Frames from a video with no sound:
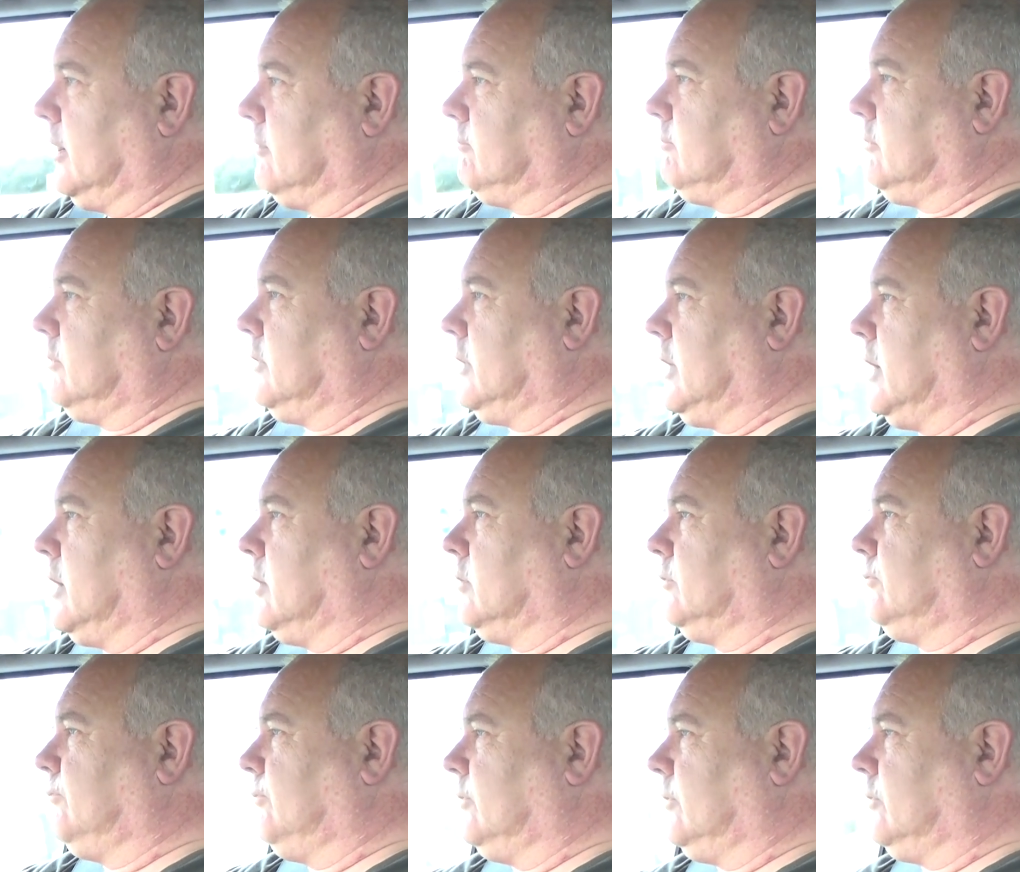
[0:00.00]
everything
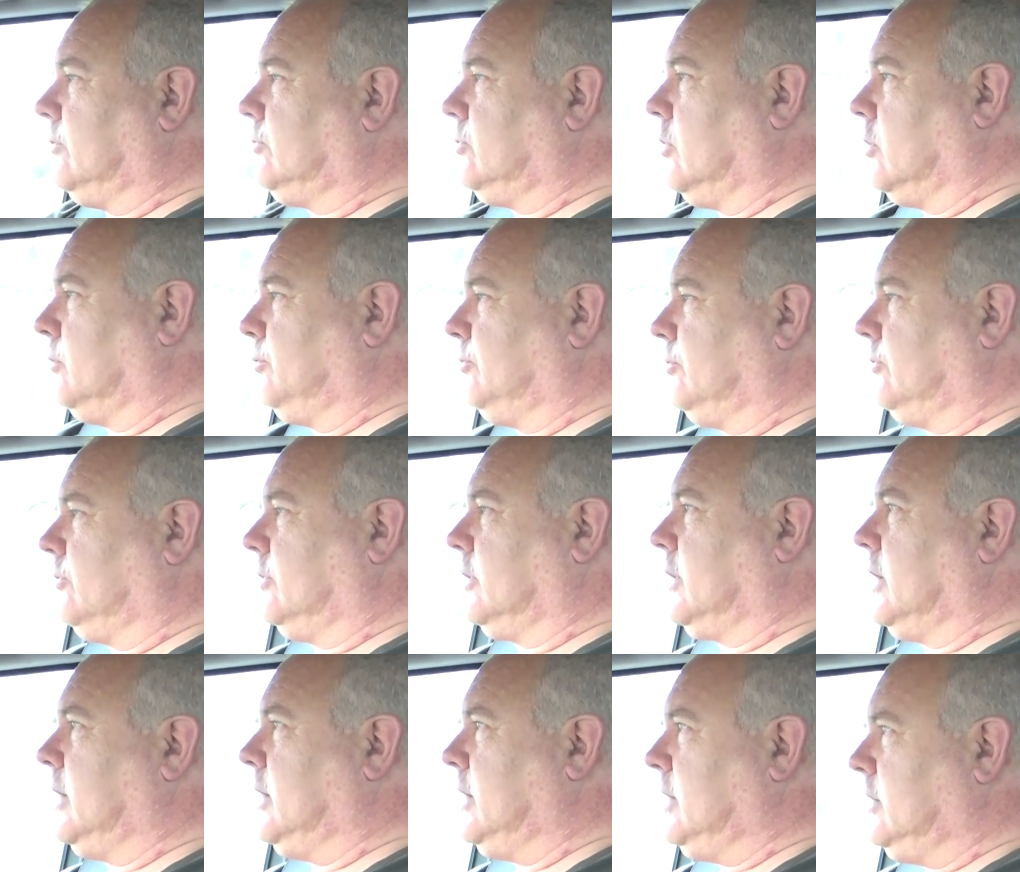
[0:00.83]
else for the stops and
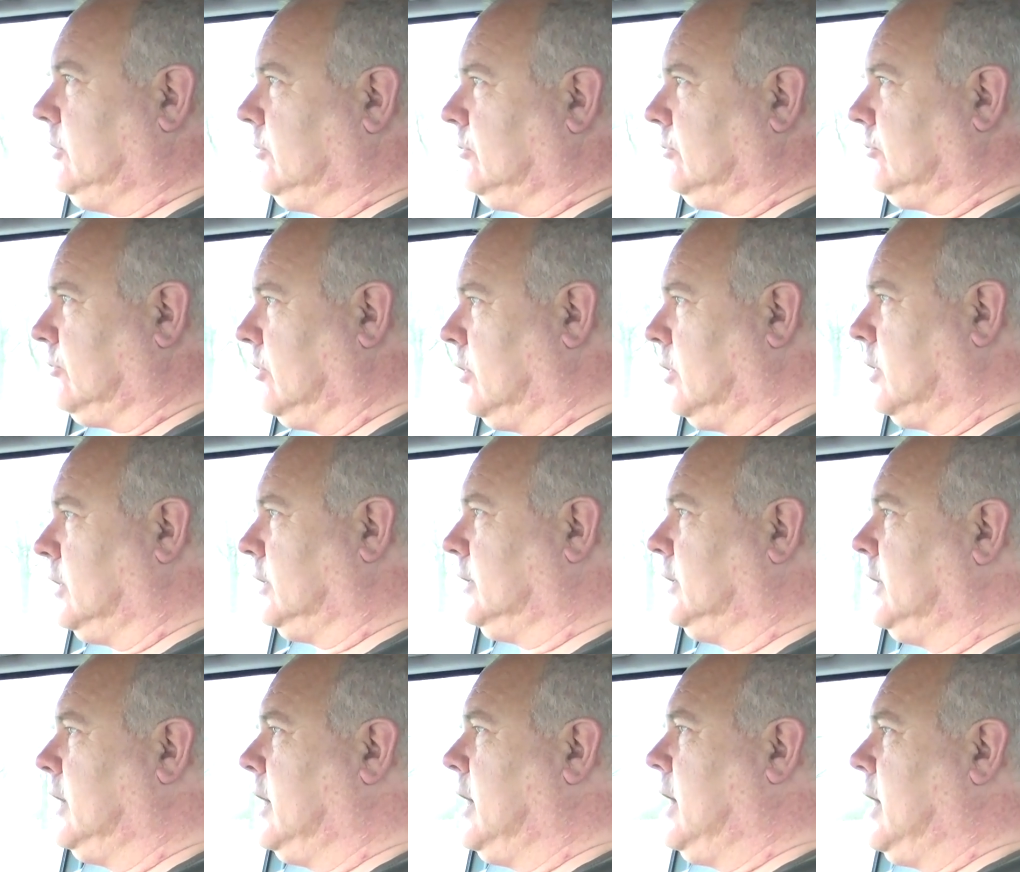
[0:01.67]
the keys and so
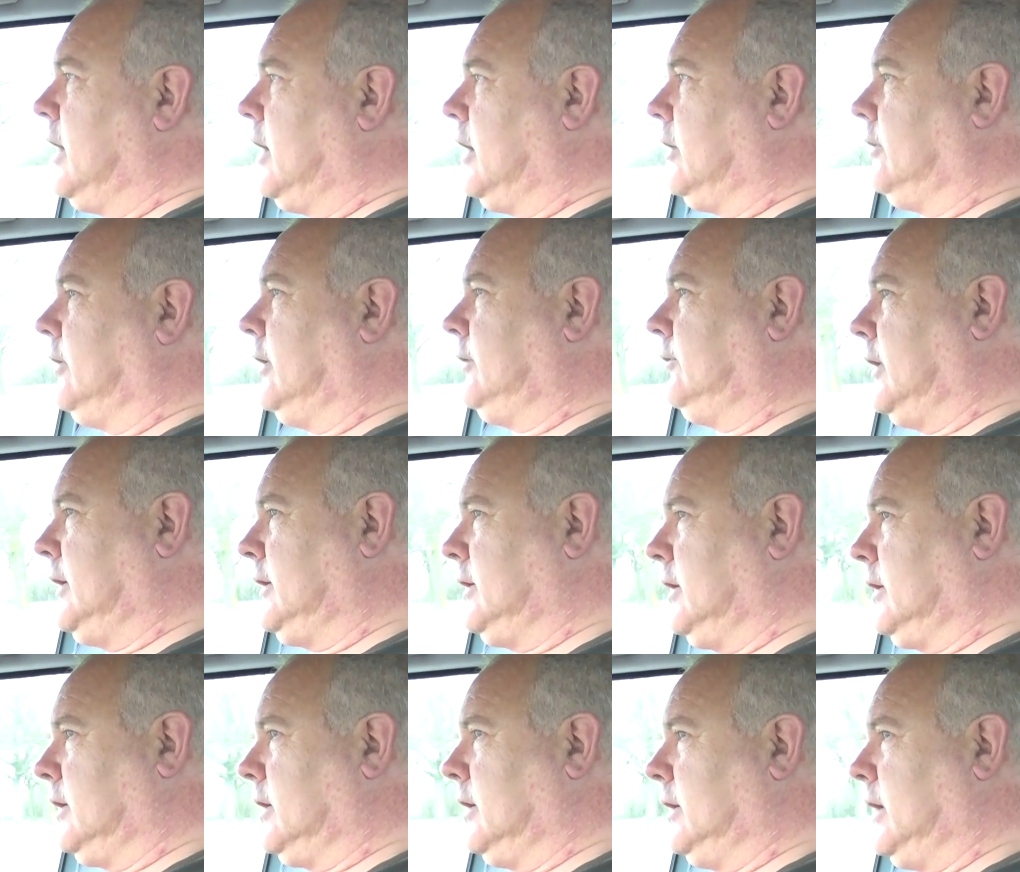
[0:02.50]
on, and then they
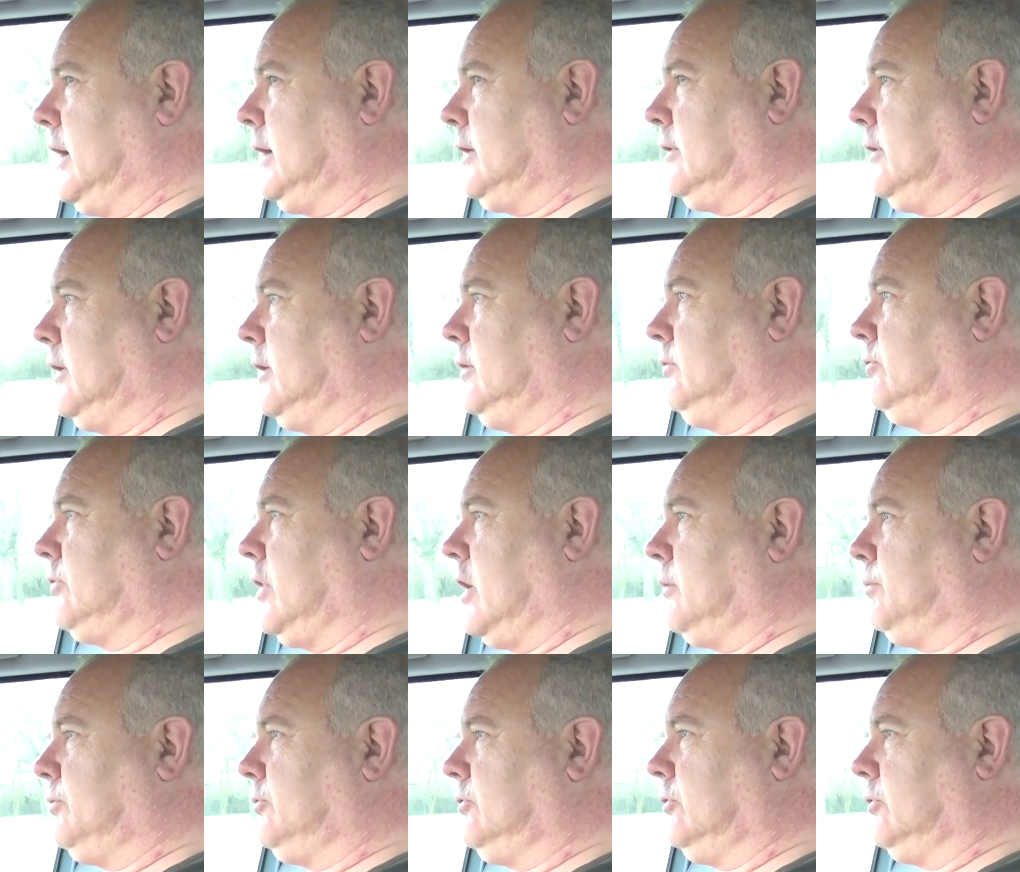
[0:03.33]
can connect these
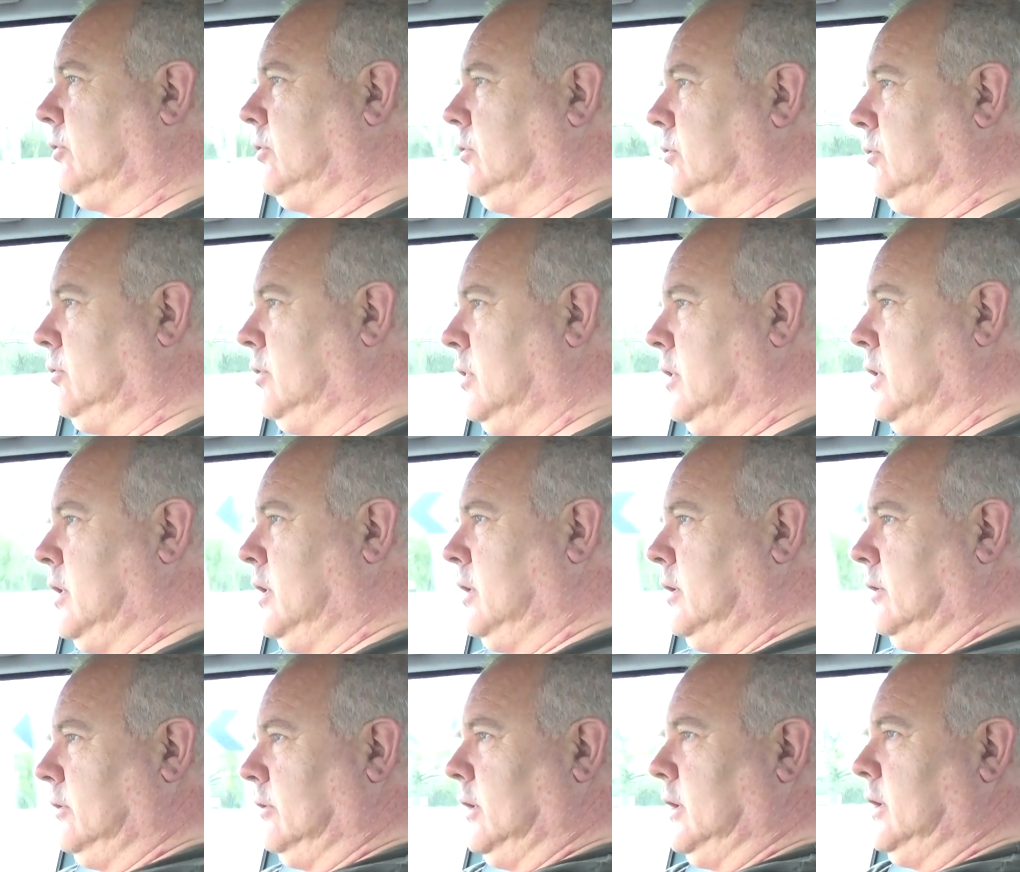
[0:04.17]
up to
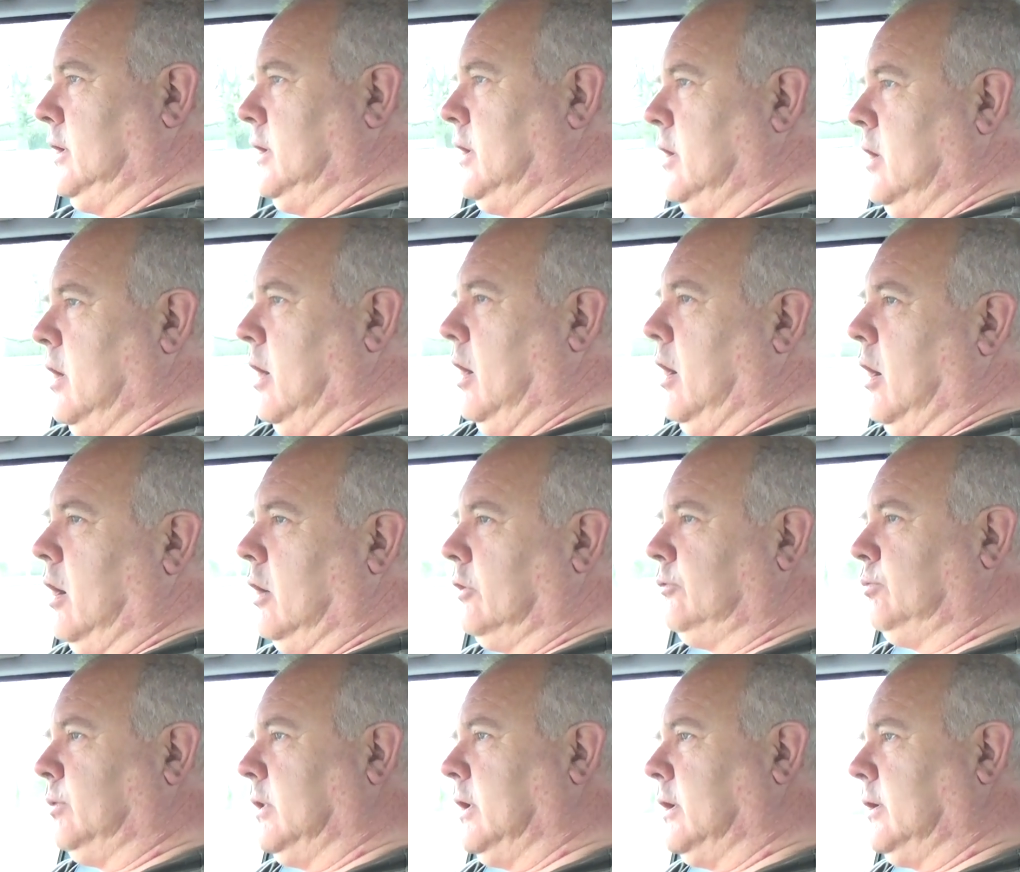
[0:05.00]
the
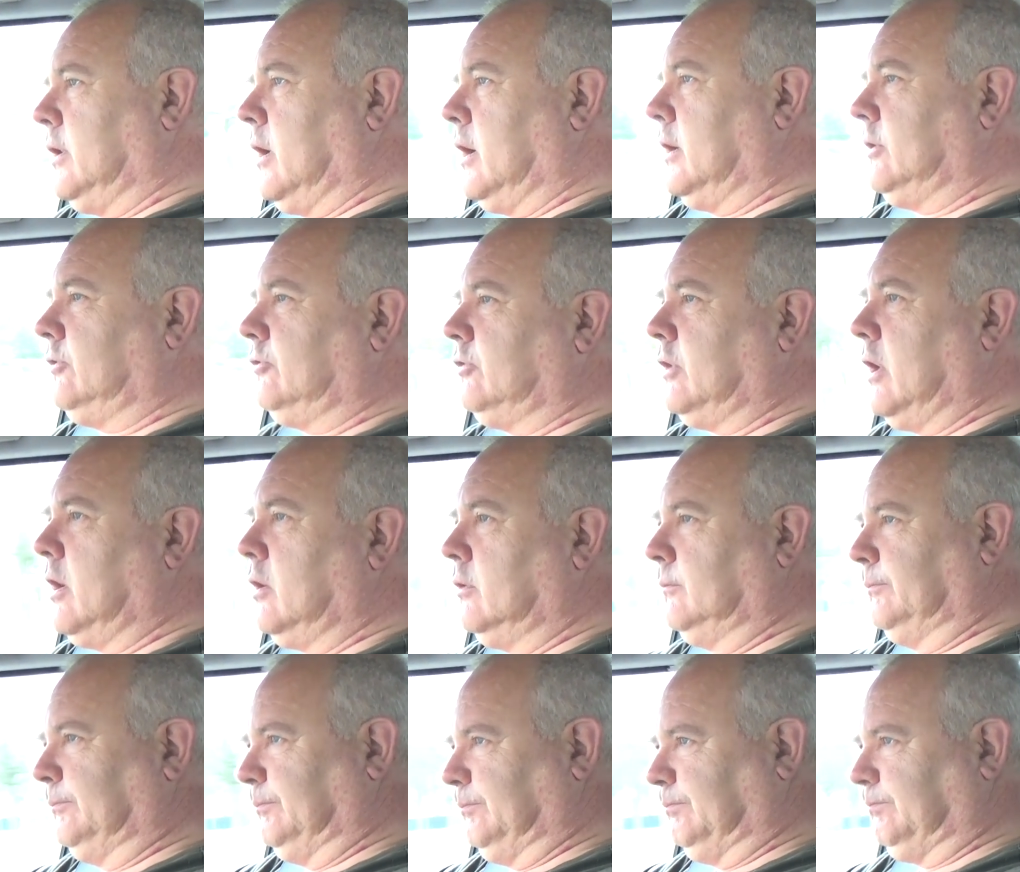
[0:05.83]
hardware that I
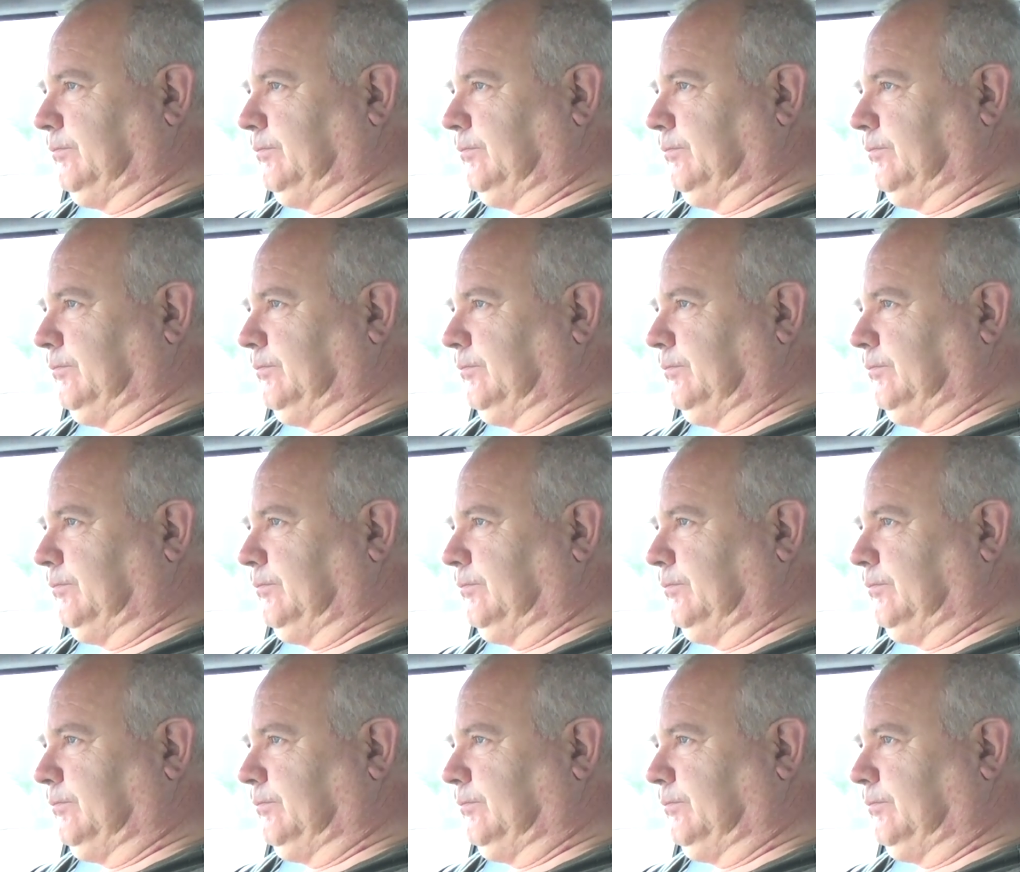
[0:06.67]
sell,